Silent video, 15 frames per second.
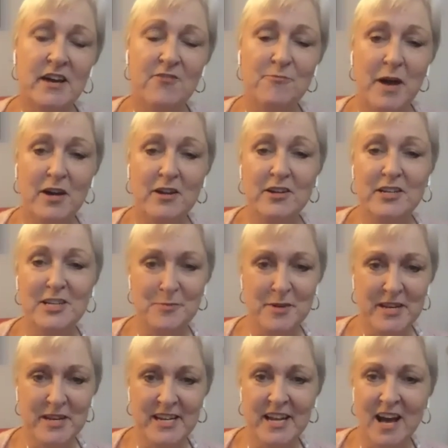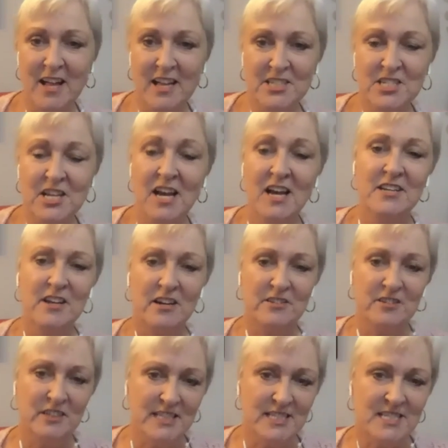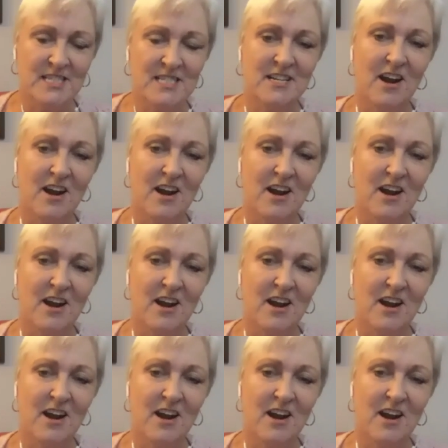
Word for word: of Mount Hood Community College, Dr. Lisa